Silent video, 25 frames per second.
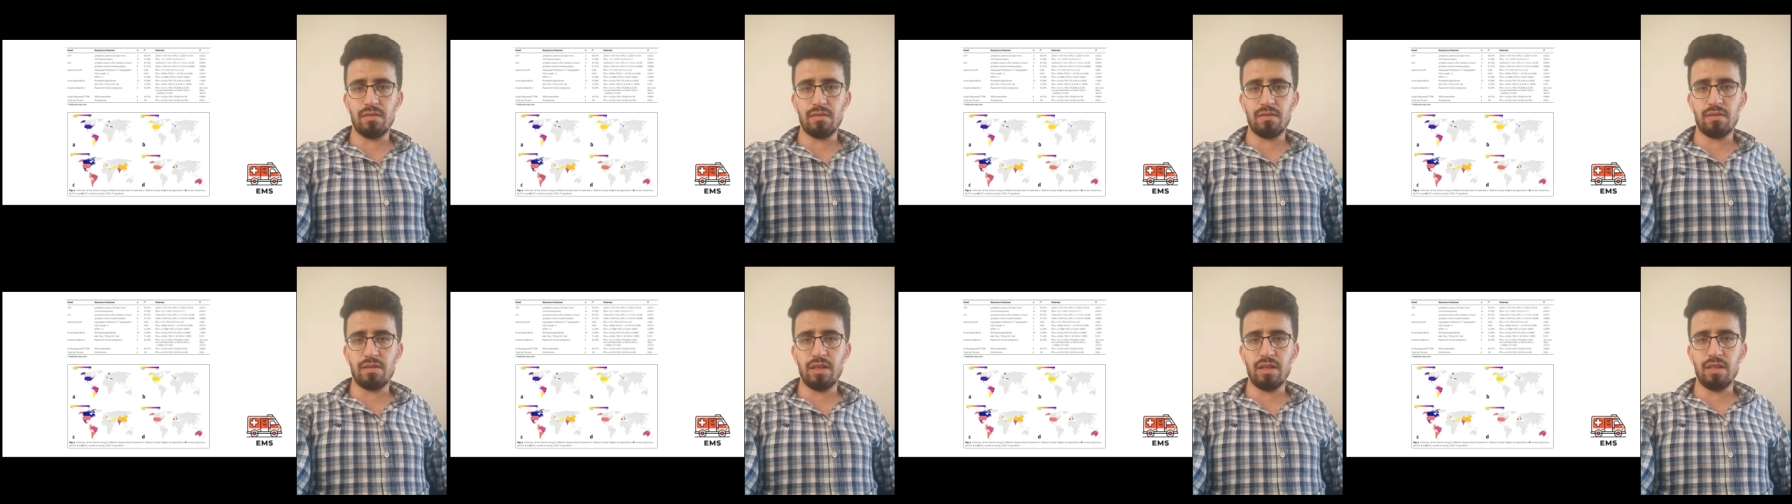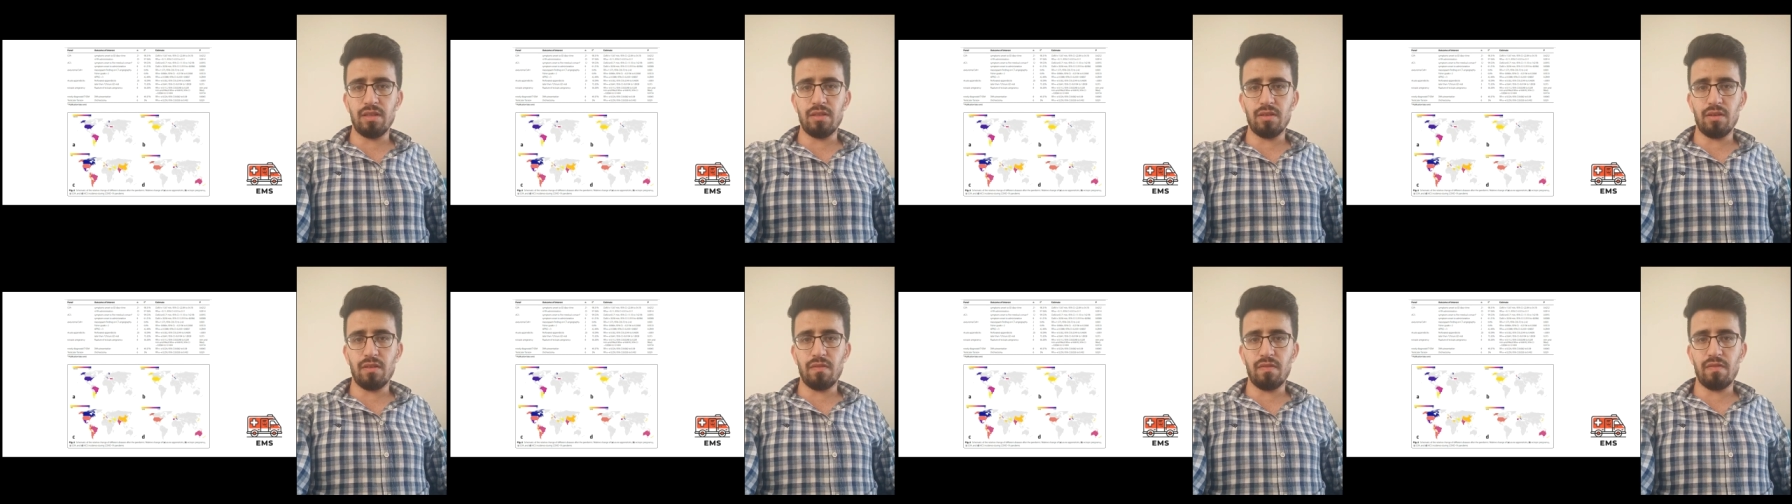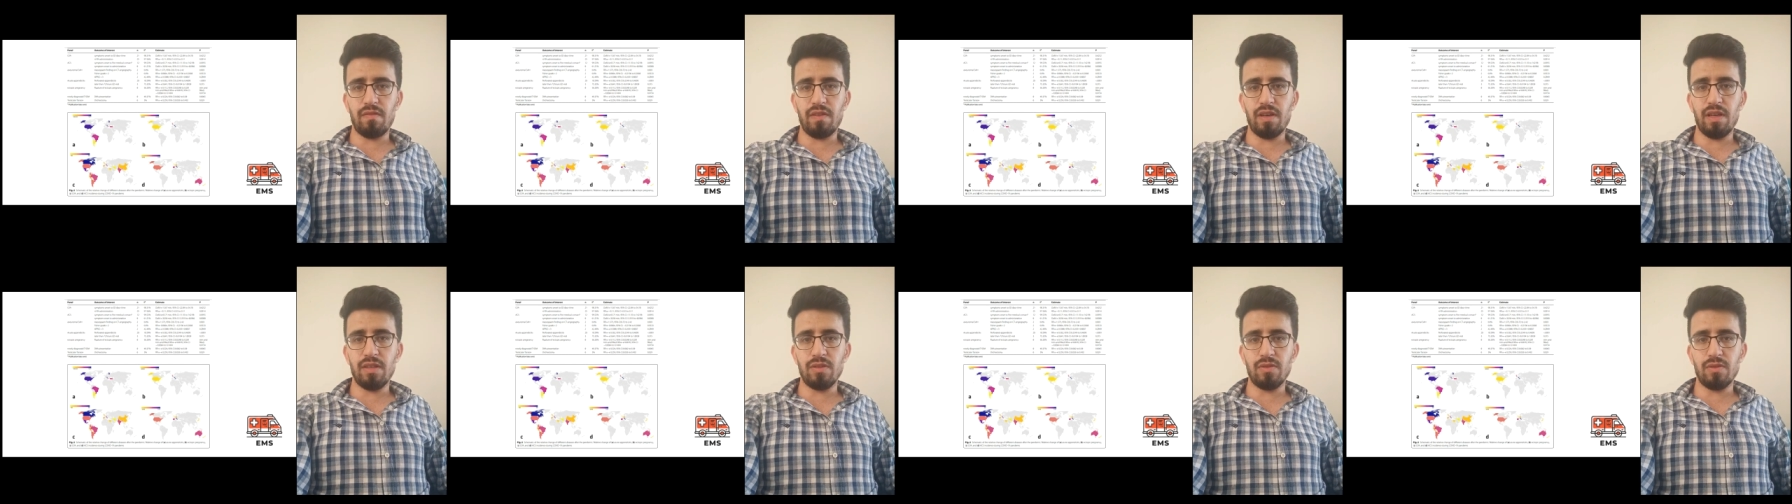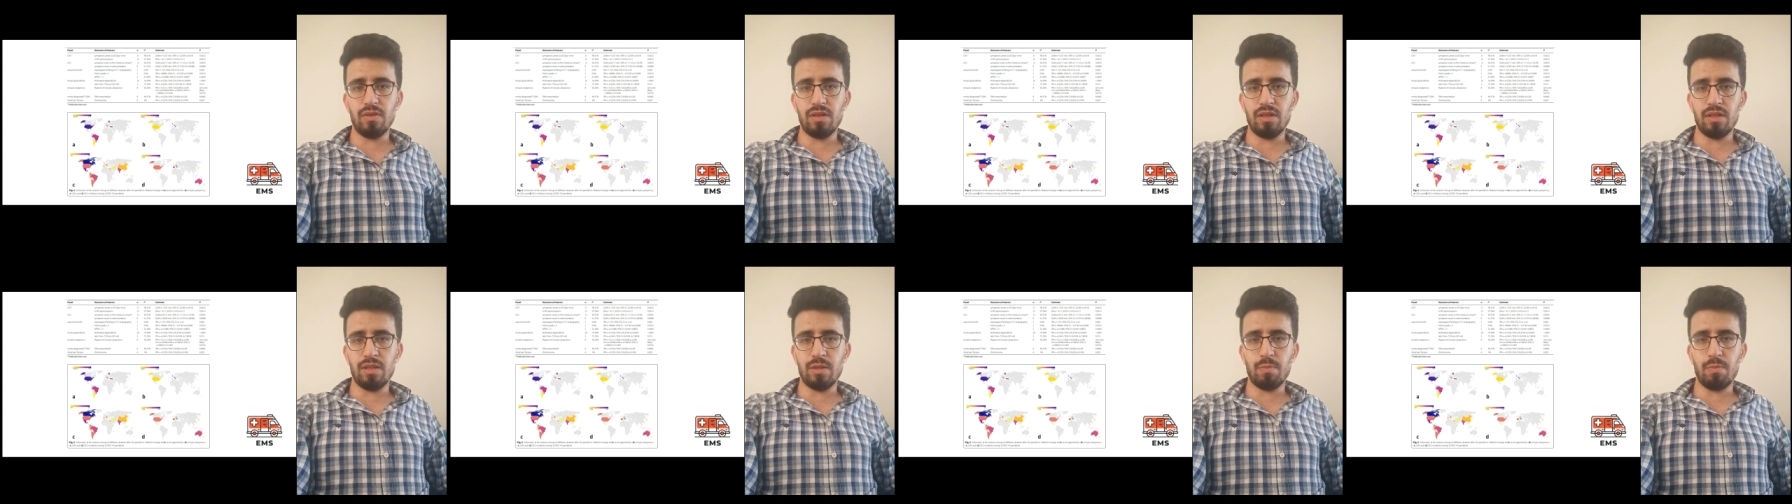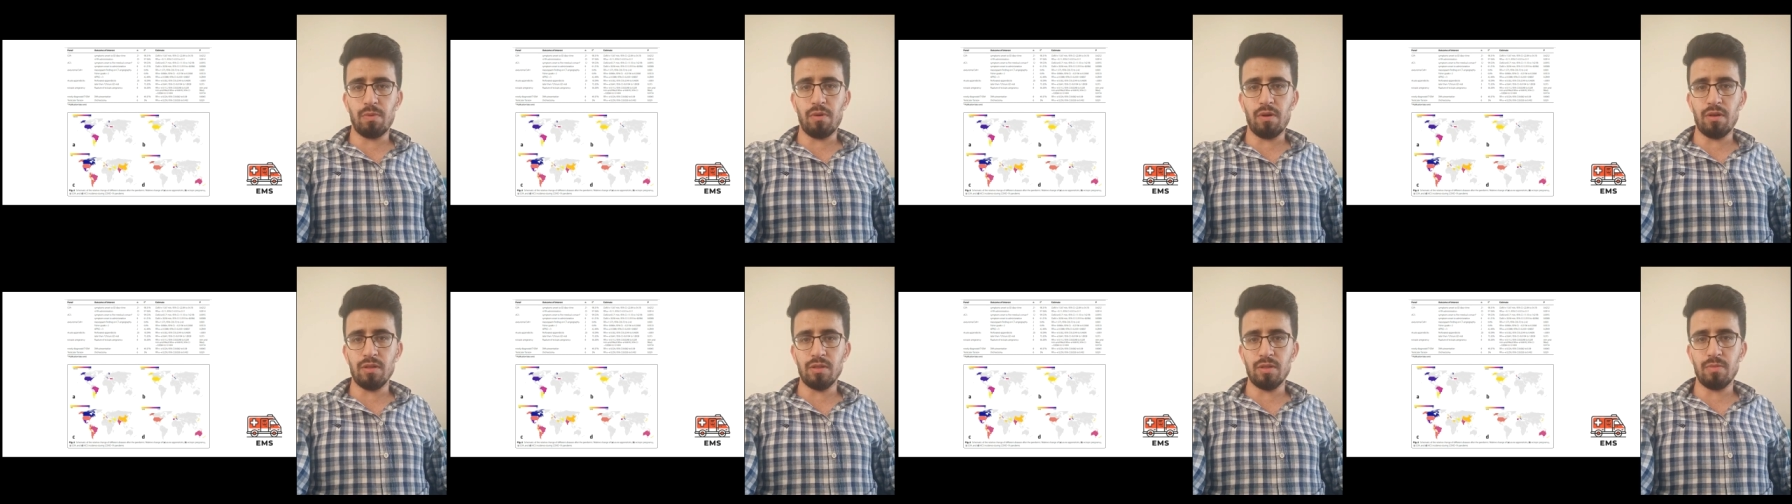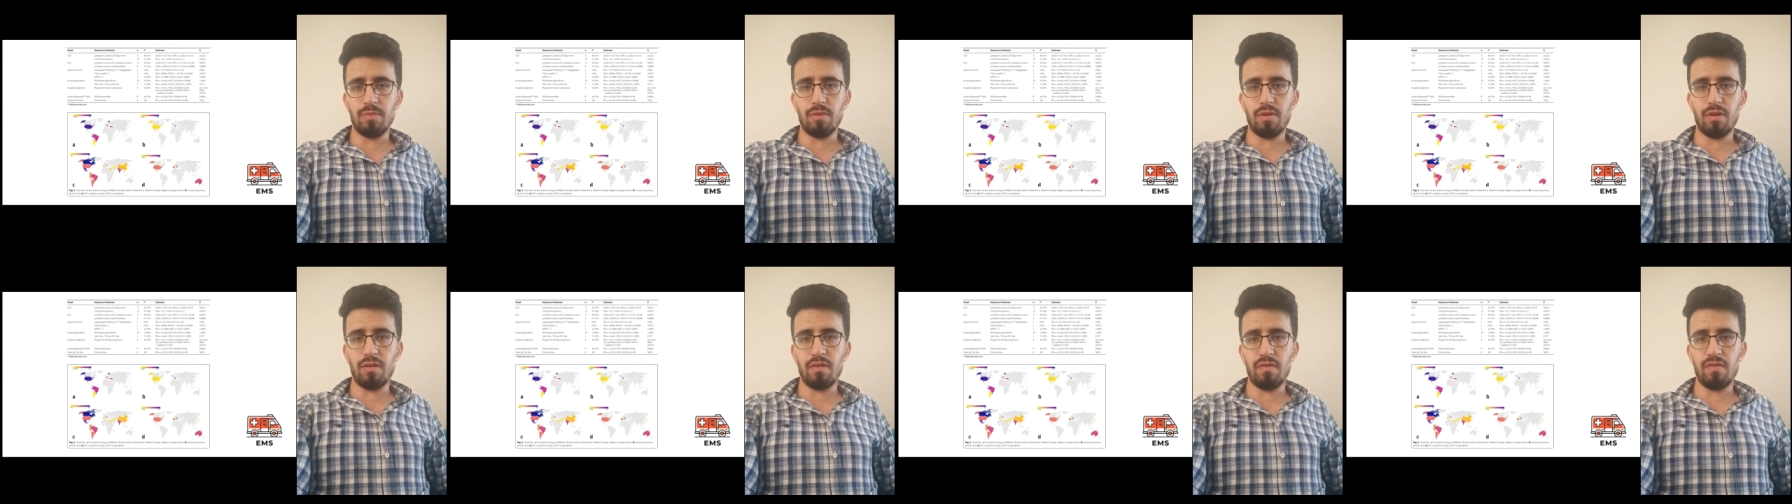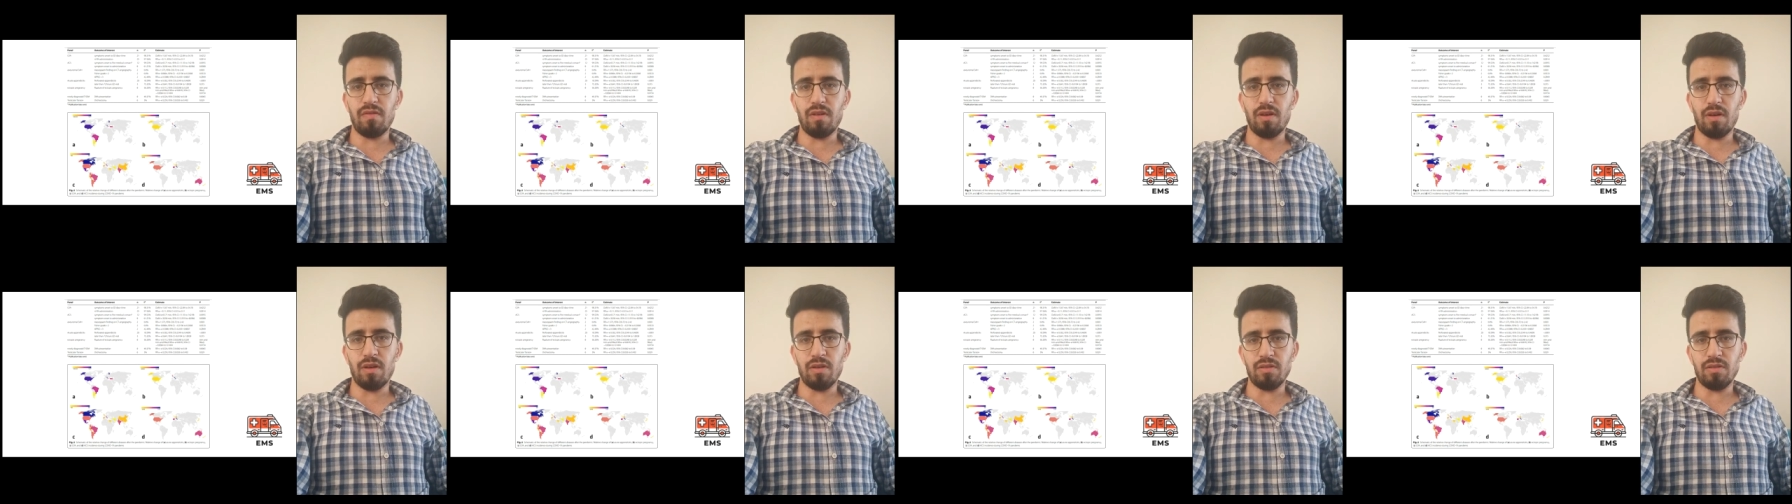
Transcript: rate of vaso spasm of